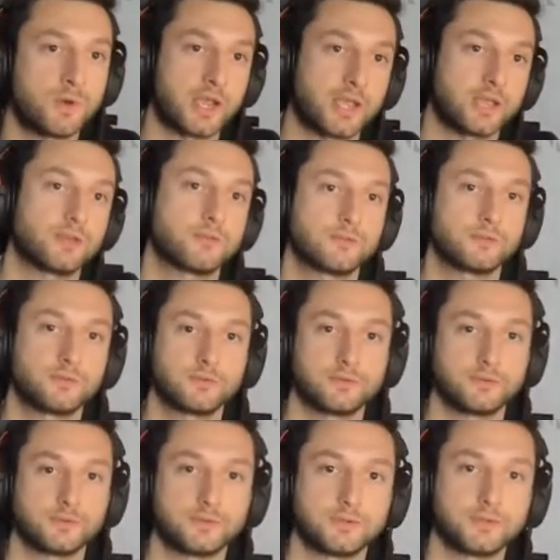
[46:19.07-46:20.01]
him as a real
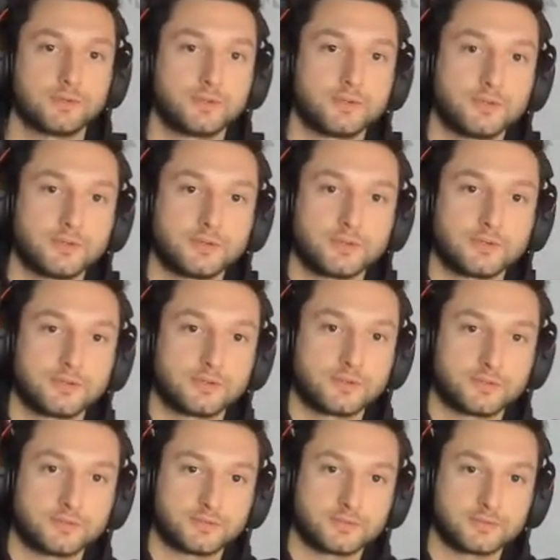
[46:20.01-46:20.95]
player was against
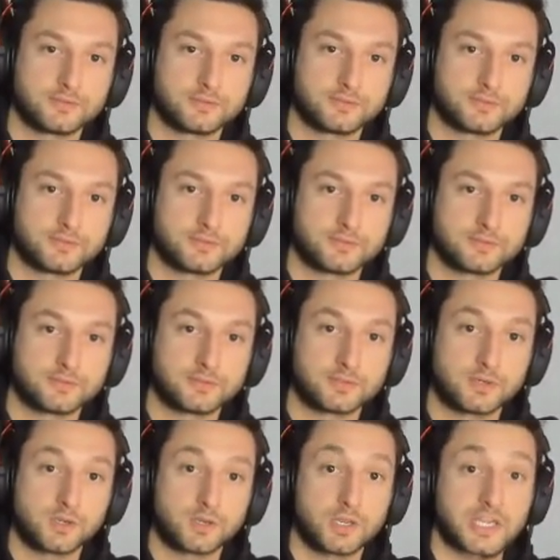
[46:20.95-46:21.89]
us. To be honest,
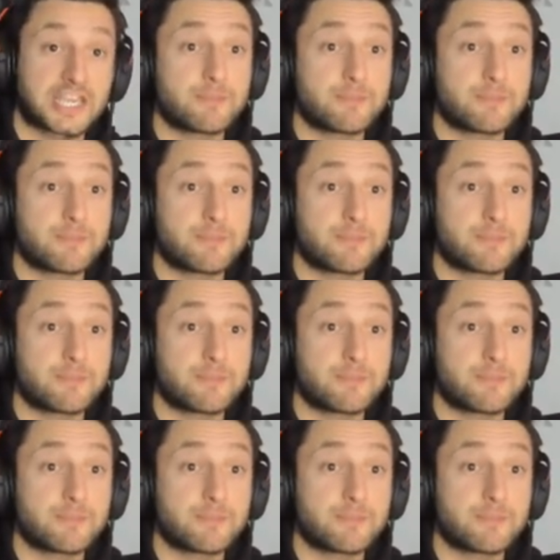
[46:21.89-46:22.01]
the last time